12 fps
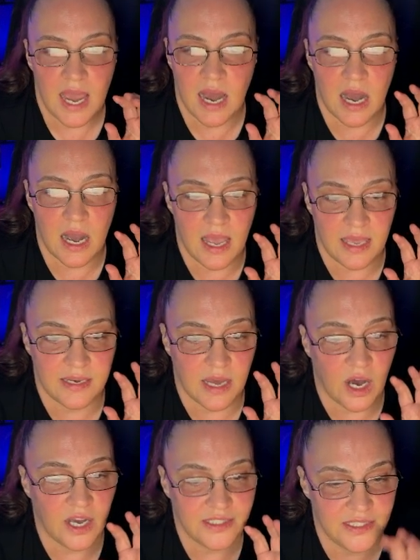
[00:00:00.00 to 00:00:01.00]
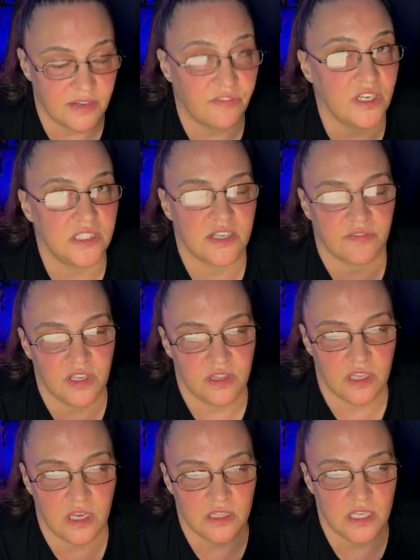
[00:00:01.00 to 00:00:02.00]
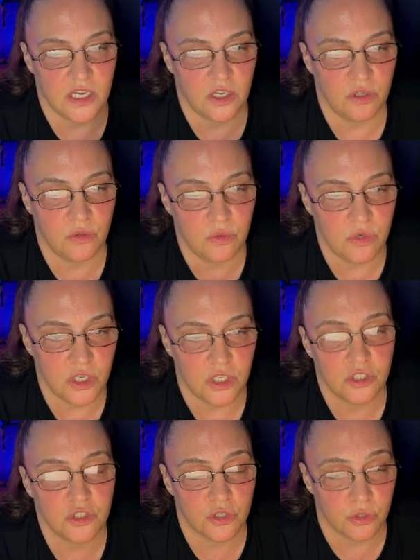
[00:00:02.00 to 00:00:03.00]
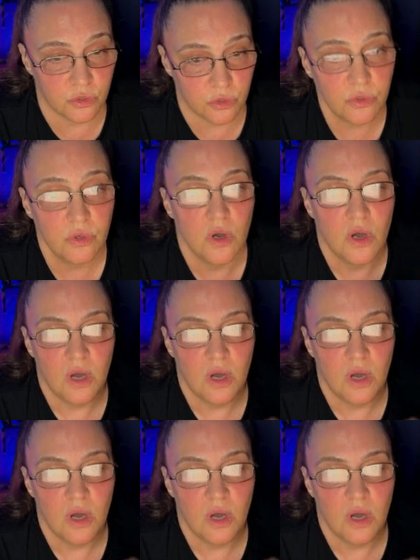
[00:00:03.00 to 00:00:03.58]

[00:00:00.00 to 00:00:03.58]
And I definitely think that you need to